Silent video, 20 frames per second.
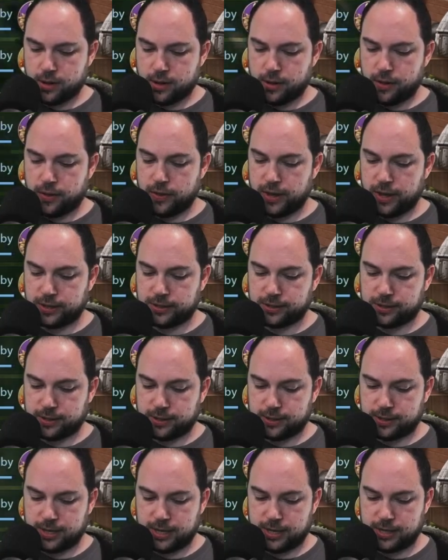This
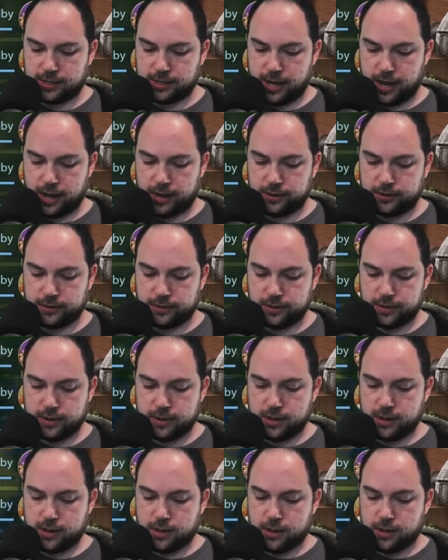city-state
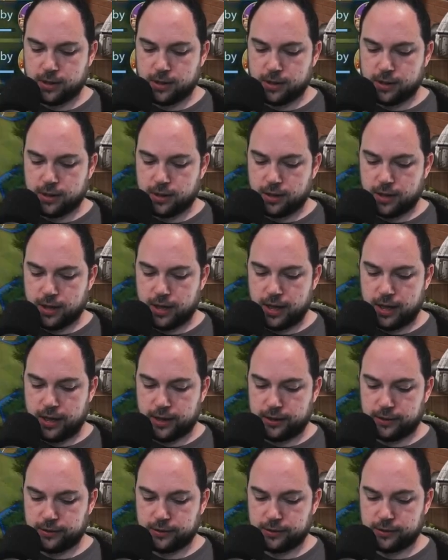
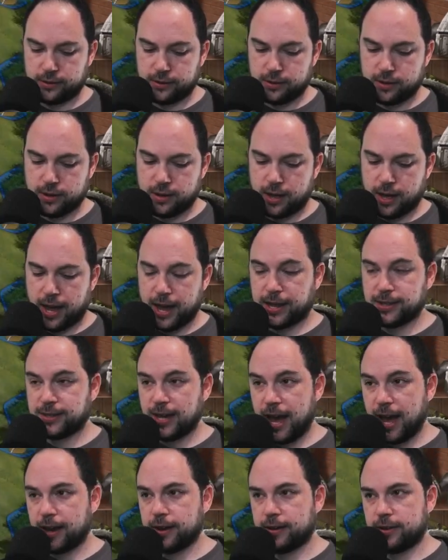is a
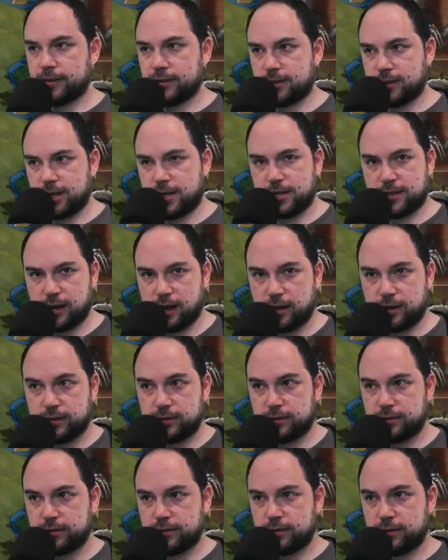tech city-state.
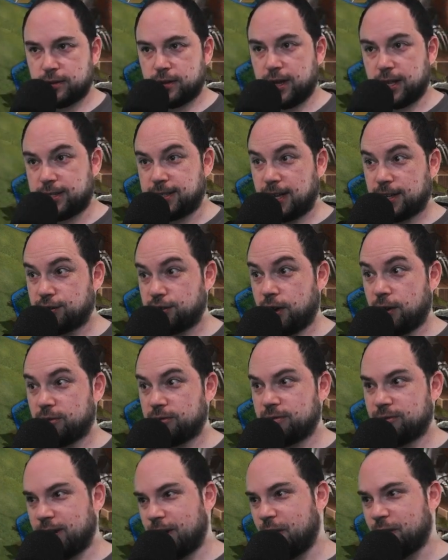It says so,
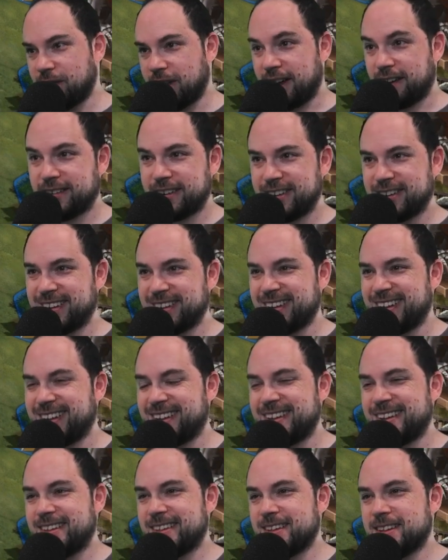right over there.
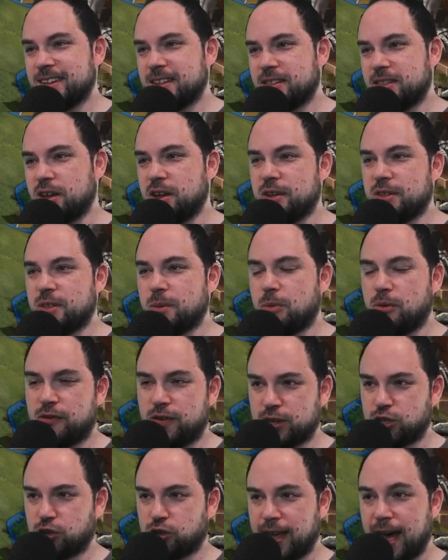The
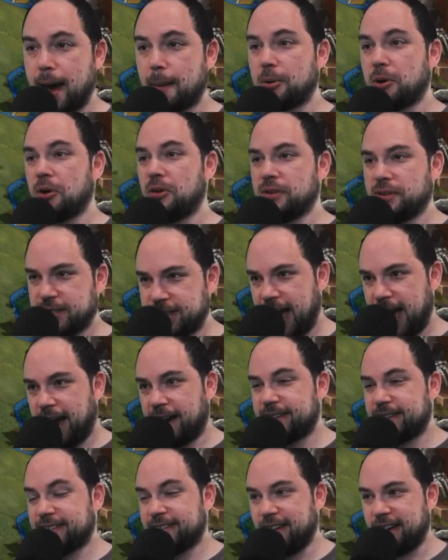provincial capital,
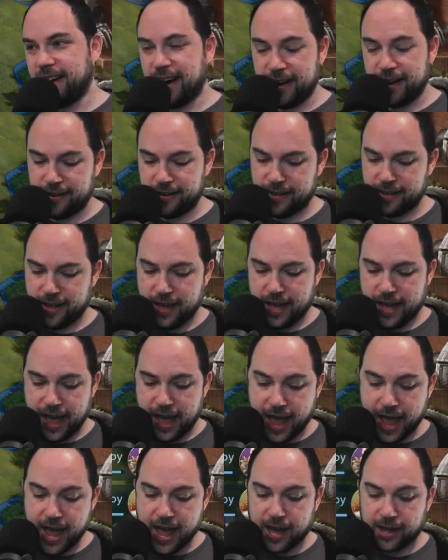tech, all right?
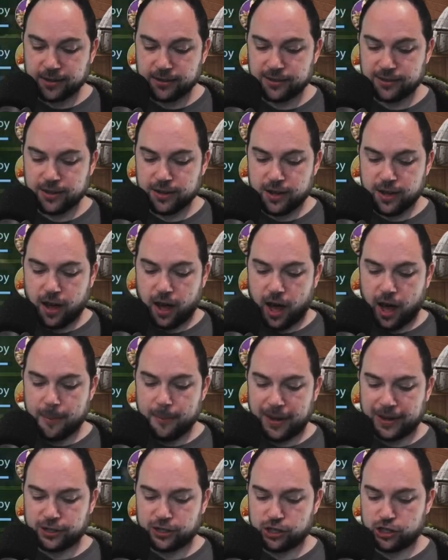And I
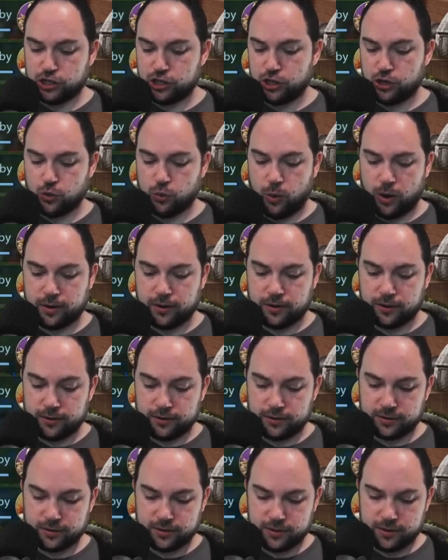mentioned to you
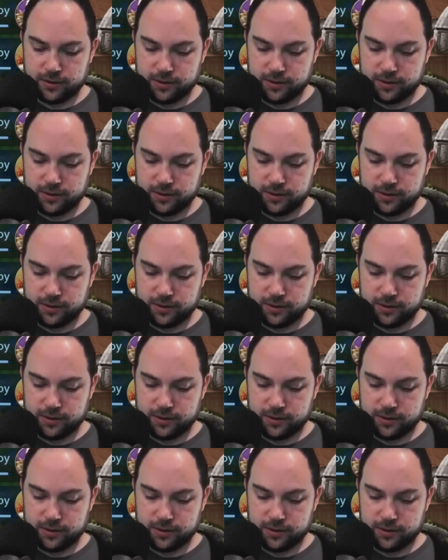wonders.